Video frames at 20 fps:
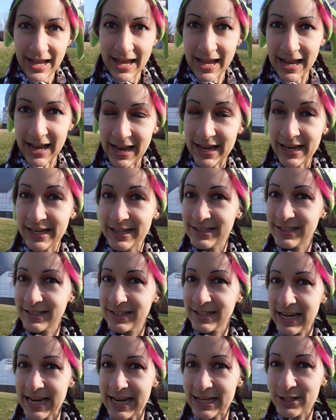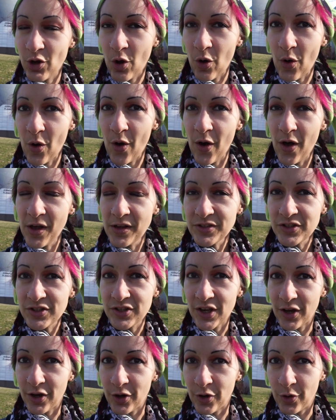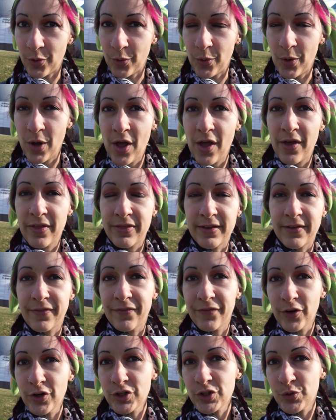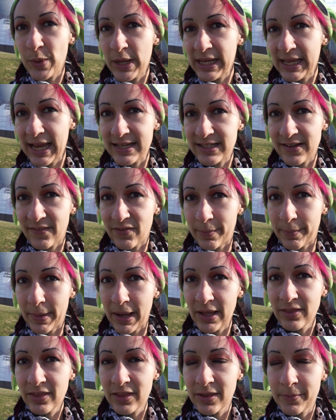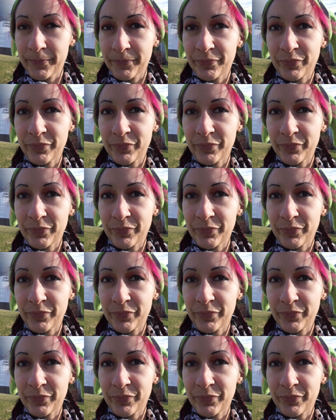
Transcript: and it's also the first weekend of the month,